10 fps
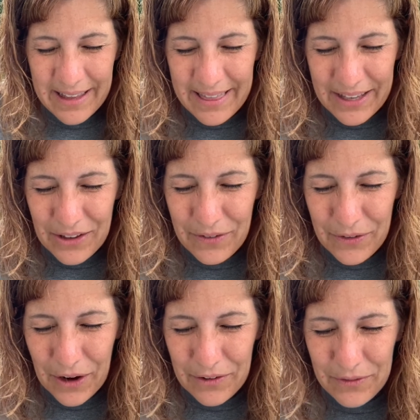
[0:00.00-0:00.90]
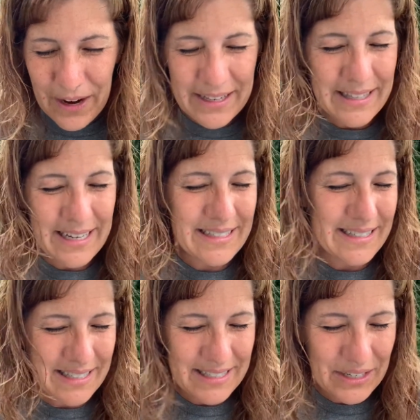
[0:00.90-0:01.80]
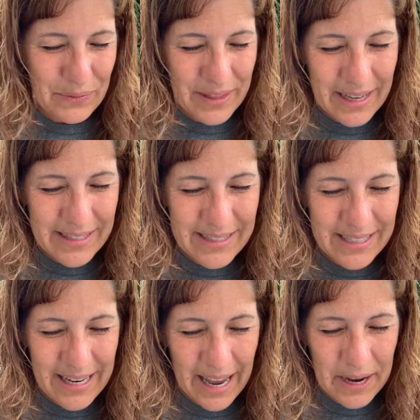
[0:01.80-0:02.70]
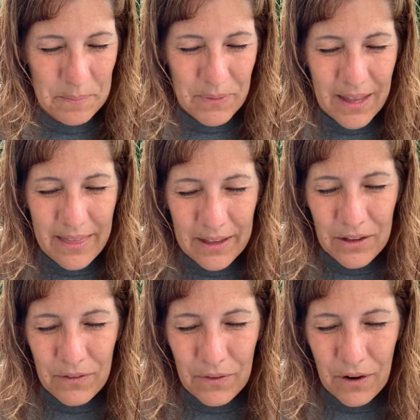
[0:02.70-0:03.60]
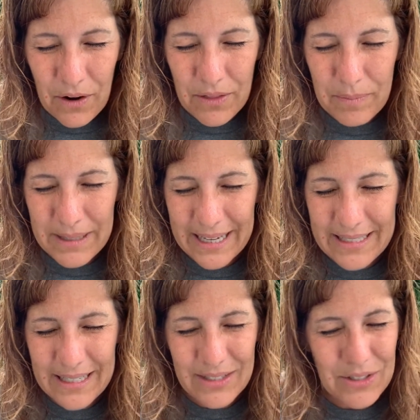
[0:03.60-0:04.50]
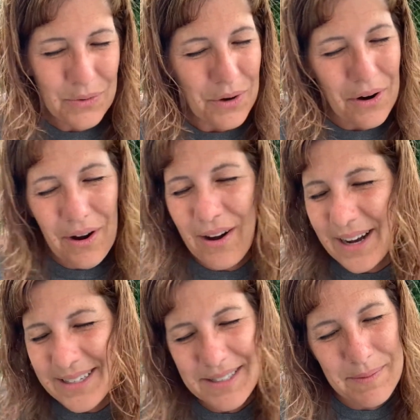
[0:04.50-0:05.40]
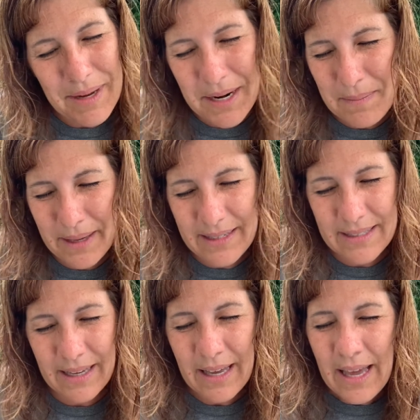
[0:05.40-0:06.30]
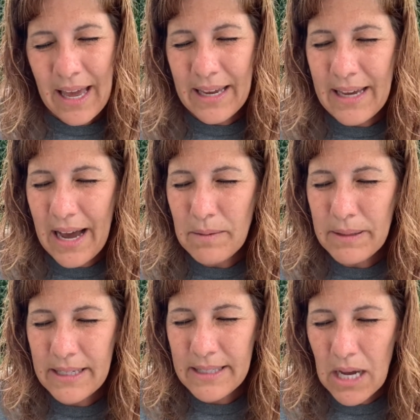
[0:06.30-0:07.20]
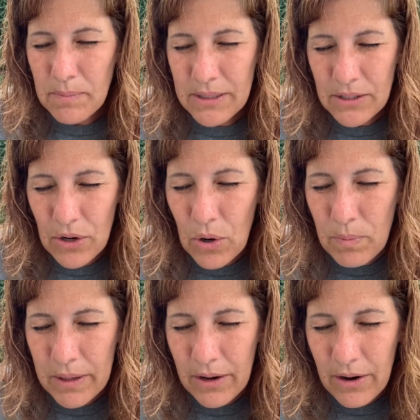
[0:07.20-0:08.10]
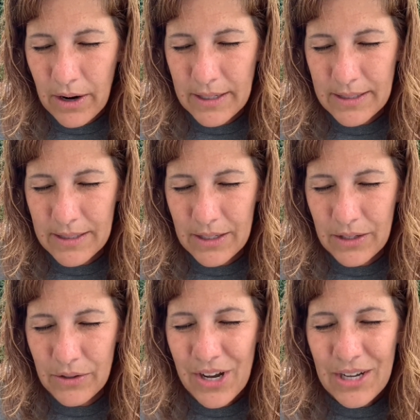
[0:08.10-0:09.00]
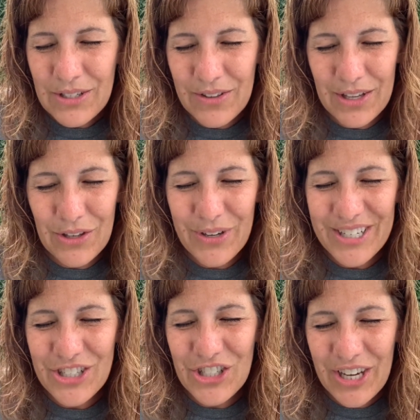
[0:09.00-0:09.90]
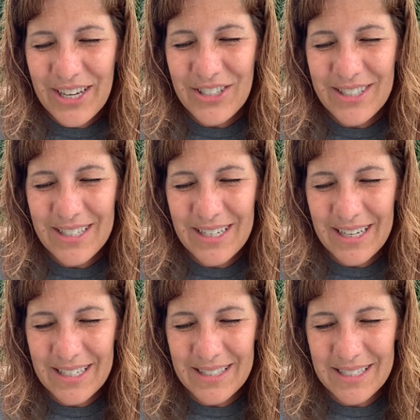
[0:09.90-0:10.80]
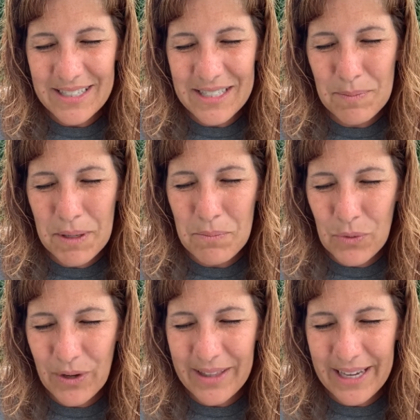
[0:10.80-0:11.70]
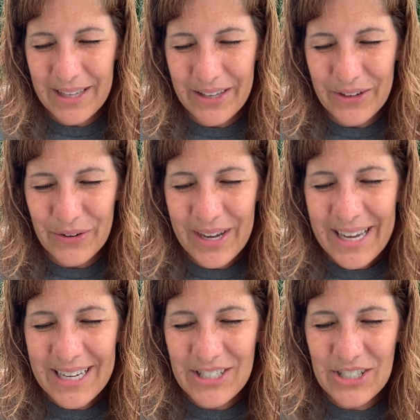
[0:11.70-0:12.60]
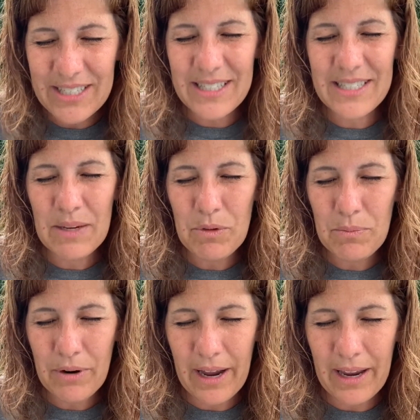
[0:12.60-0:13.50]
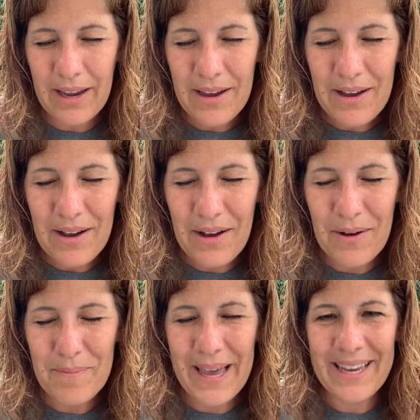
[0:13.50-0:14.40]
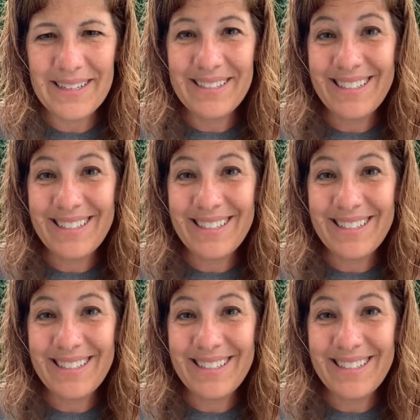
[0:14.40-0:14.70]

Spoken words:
Thank you for our friend that is listening with us today. Thank you for all the blessings. You are awesome and amazing. And God, please help us to open our hearts to you so that you can change us in an instant to be more like you. In Jesus' name we pray, amen.